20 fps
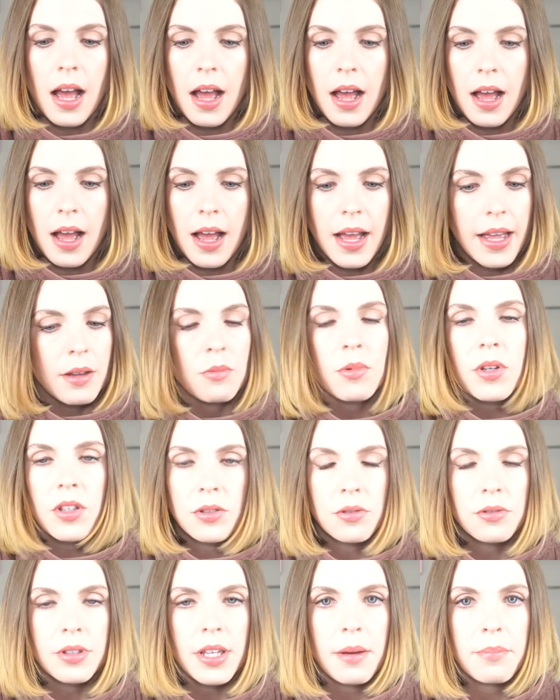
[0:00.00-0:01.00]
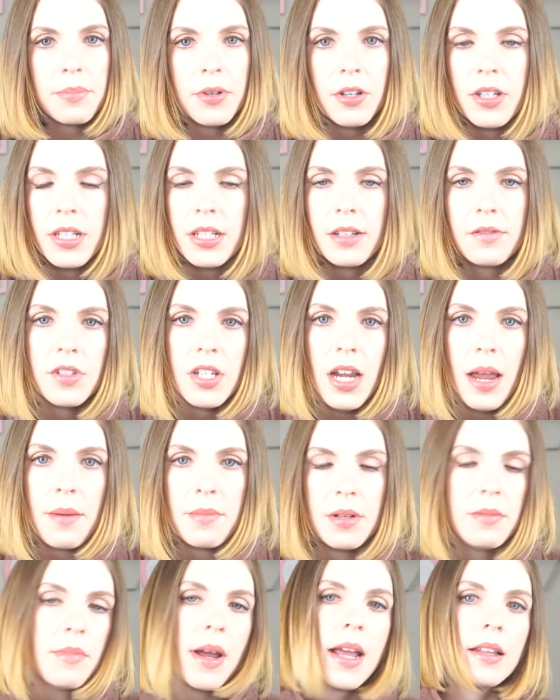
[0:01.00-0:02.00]
I went through that period of time
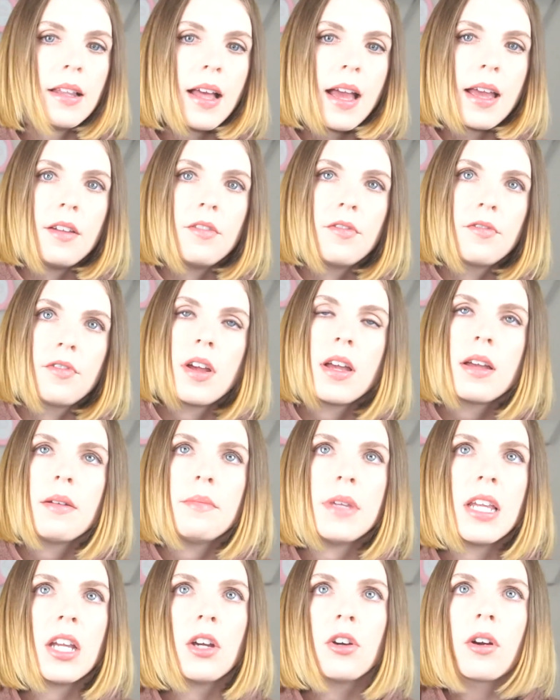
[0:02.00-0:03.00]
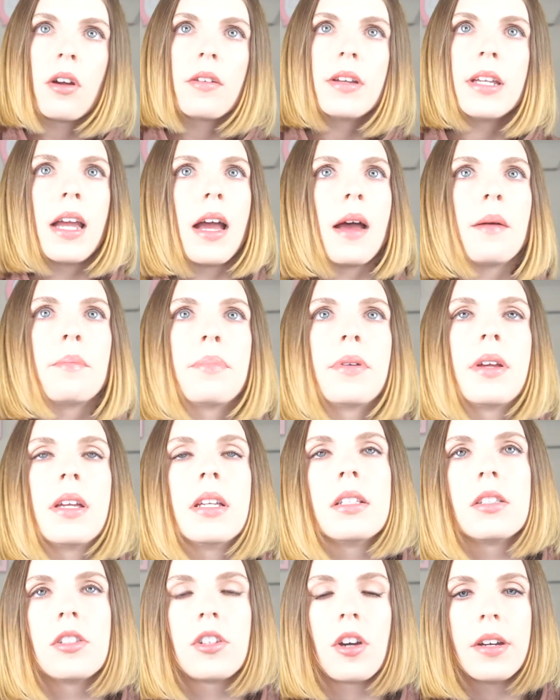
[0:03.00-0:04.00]
in my life. I mean, growing up,
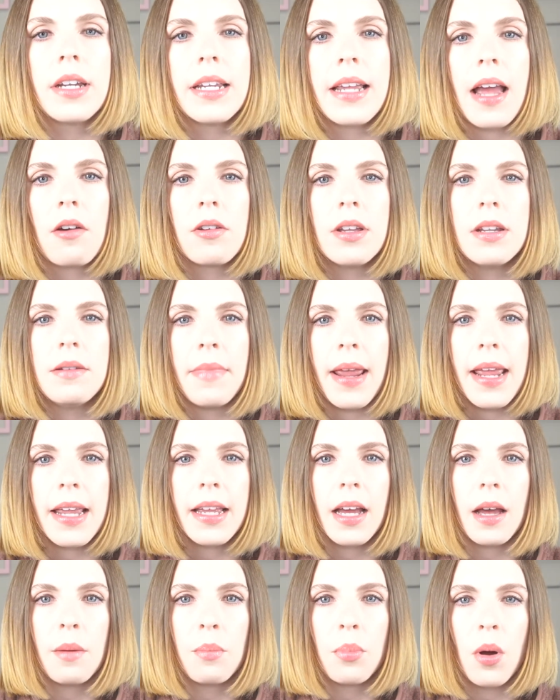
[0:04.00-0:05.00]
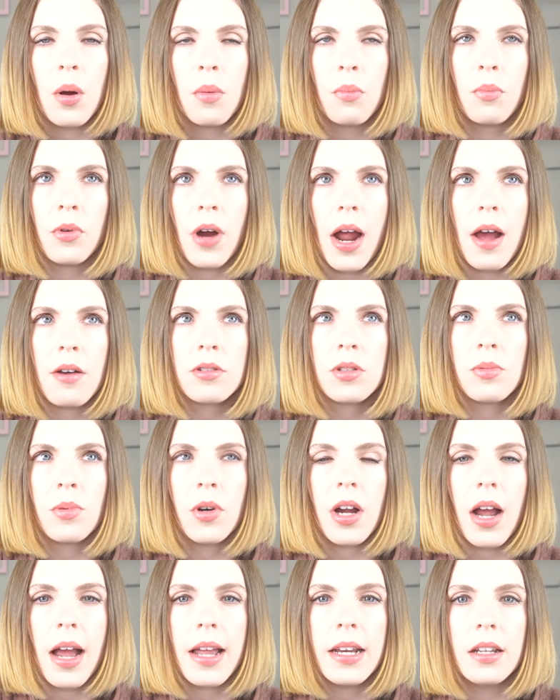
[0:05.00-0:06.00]
starting out in makeup, brows were
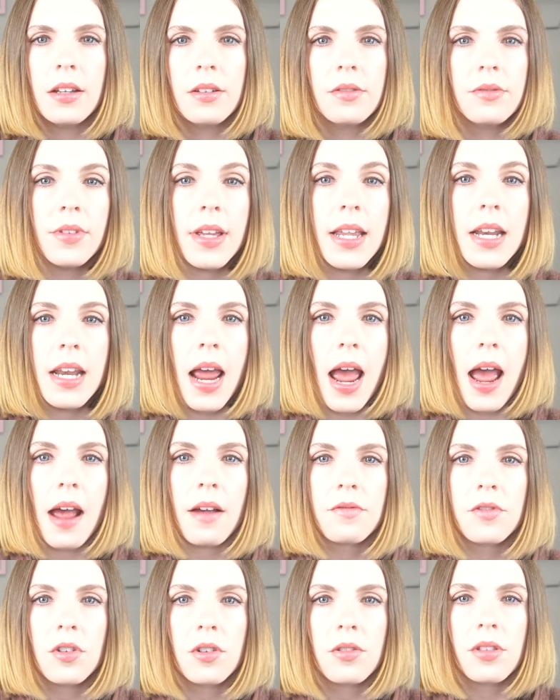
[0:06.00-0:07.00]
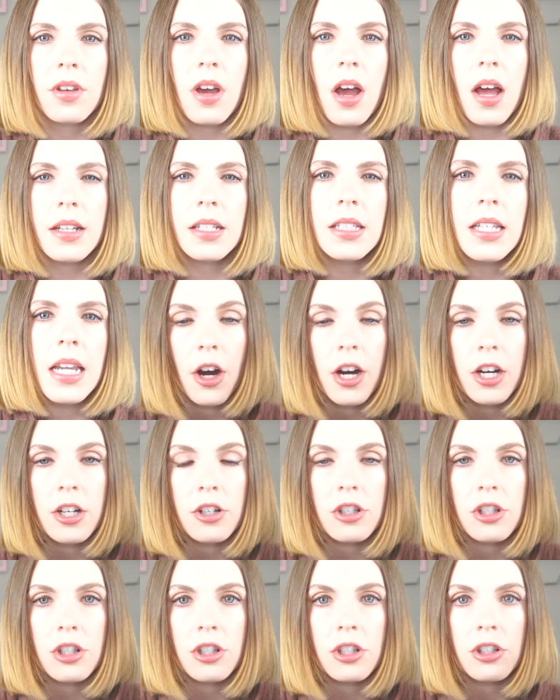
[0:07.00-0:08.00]
kind of an afterthought. There are
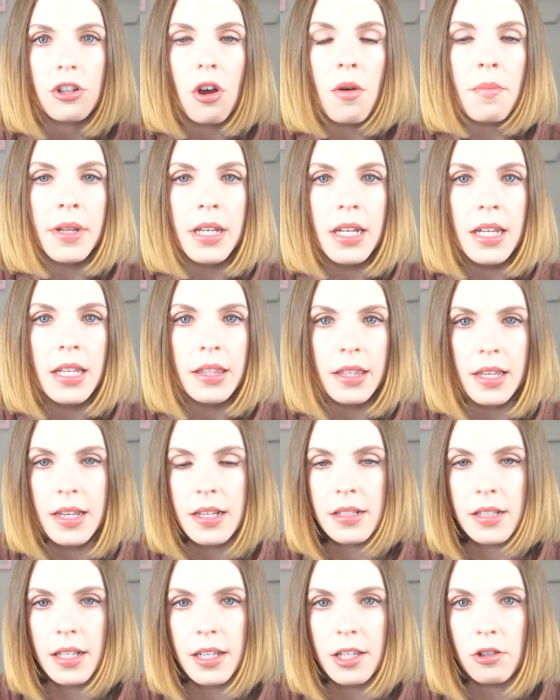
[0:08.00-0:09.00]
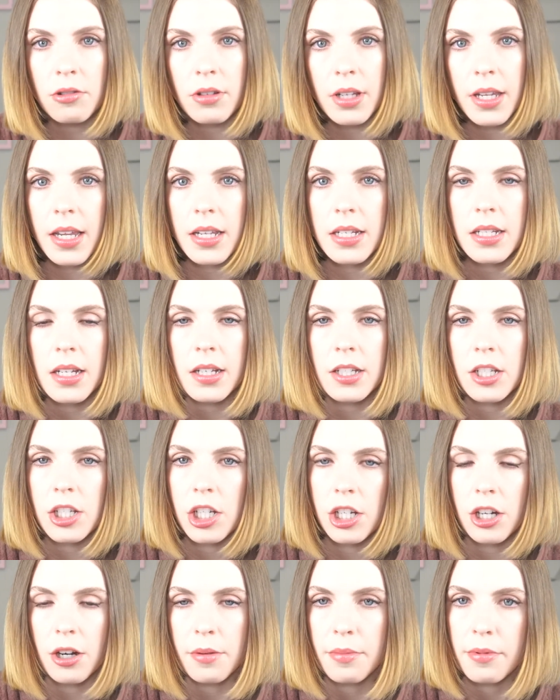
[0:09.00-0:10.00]
so many things that you can get done to
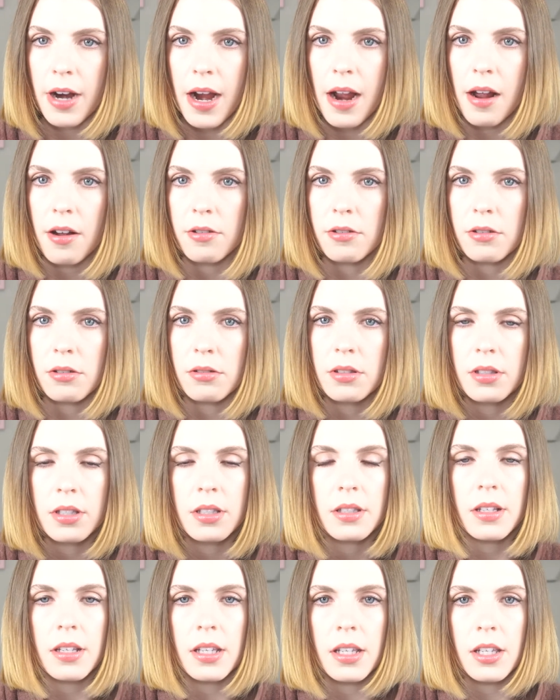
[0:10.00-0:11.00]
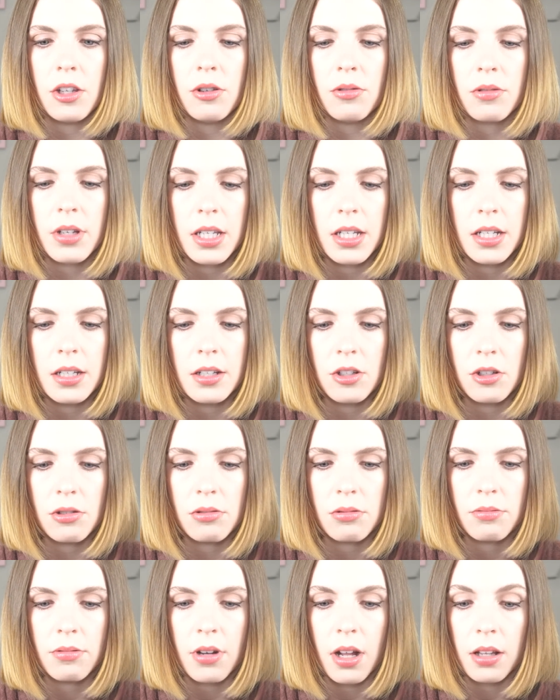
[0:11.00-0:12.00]
your brows. You can
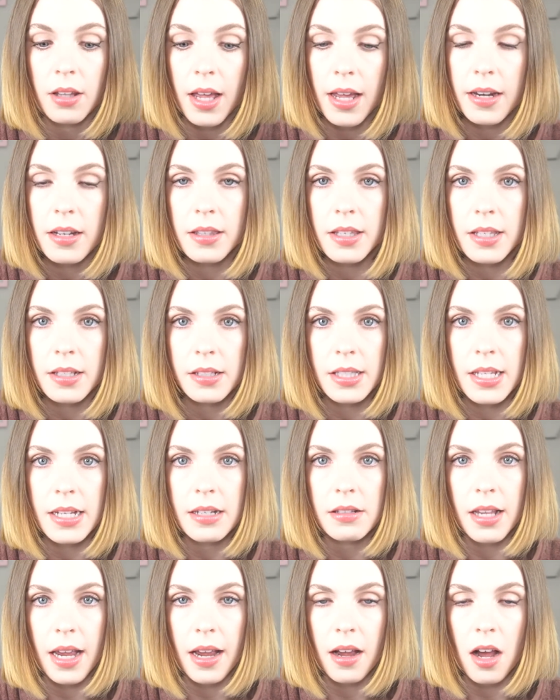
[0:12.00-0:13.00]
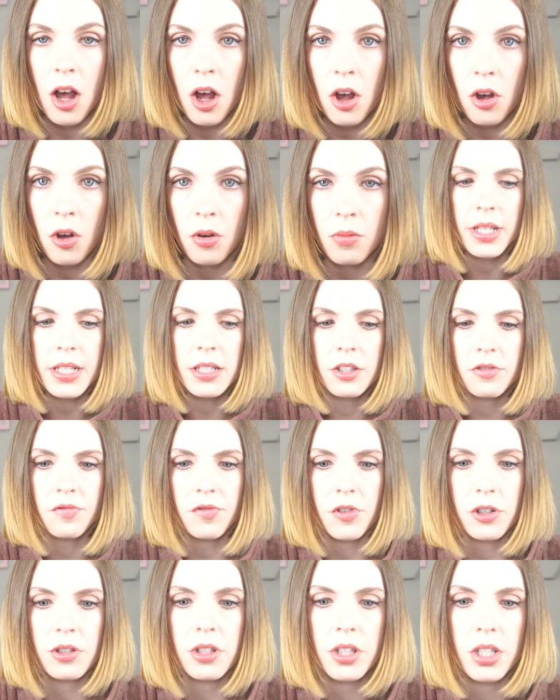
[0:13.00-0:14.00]
do a lot of these things at home. Let's
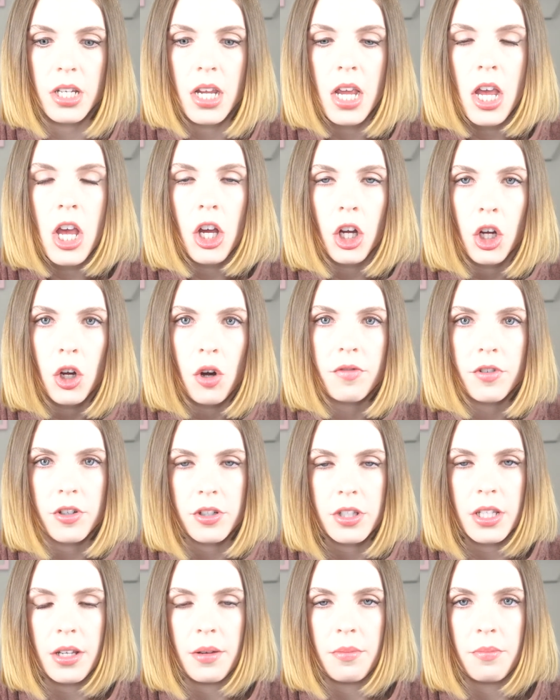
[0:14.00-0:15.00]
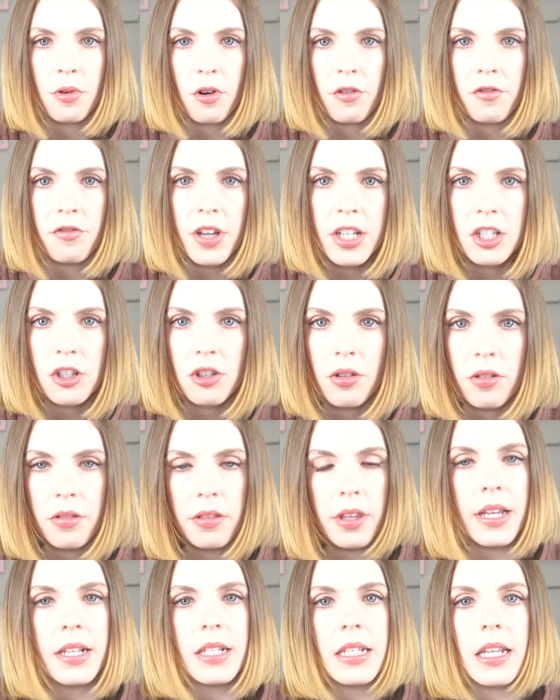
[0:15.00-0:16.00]
first go over some professional
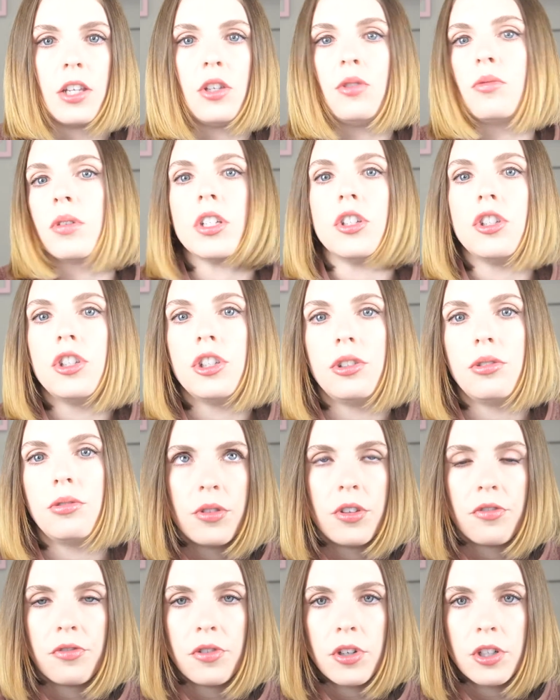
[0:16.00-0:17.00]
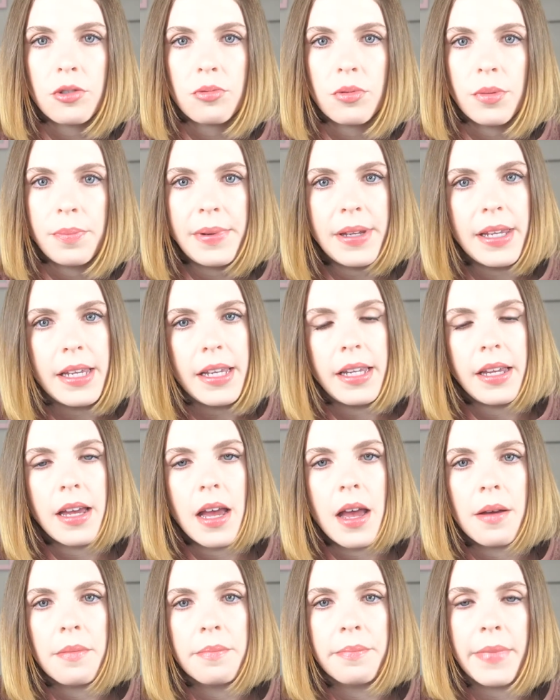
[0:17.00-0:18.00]
things that you can do. The first would be
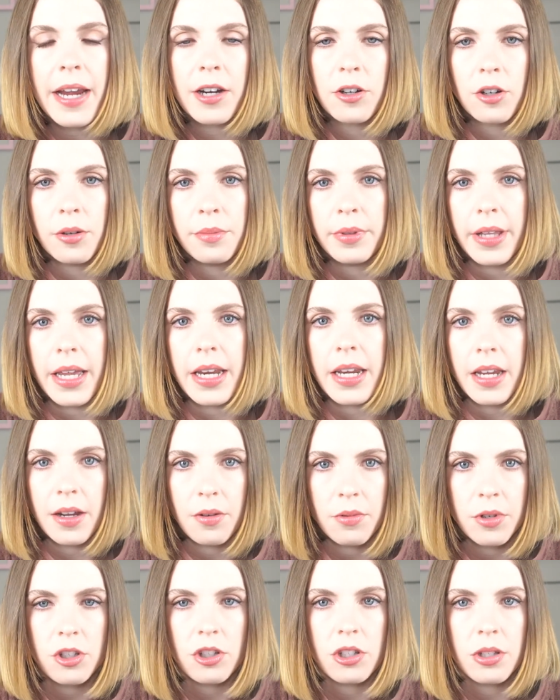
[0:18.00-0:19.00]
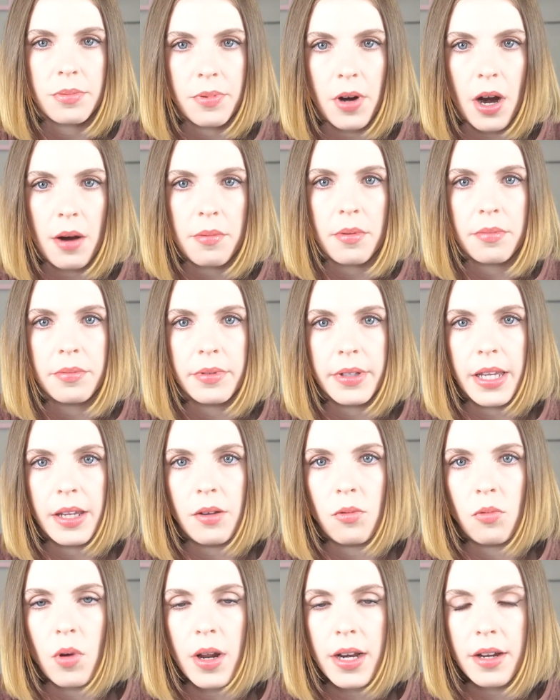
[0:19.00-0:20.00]
microblading, which is probably
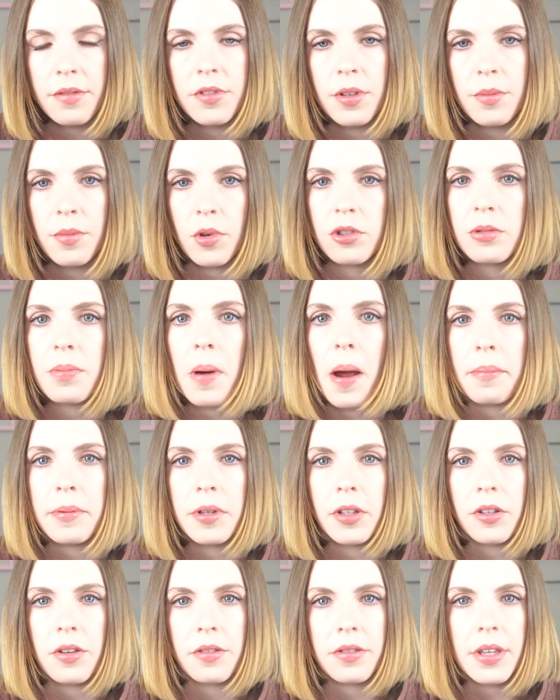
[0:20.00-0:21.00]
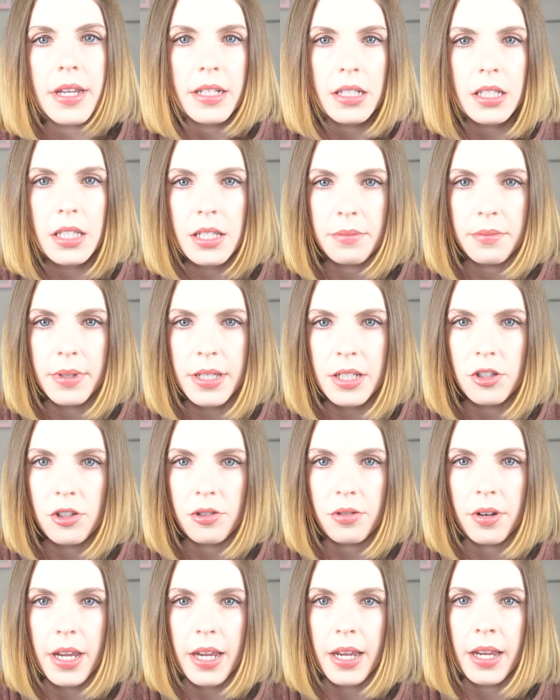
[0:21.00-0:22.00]
one of the most popular things to be
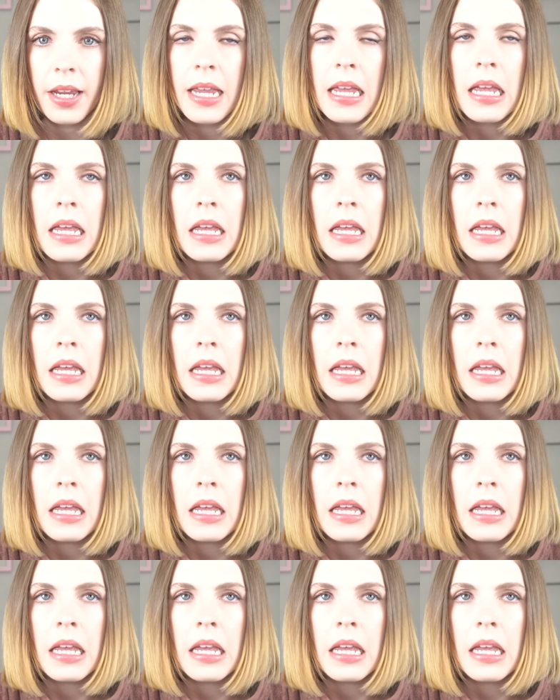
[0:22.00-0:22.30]
doing.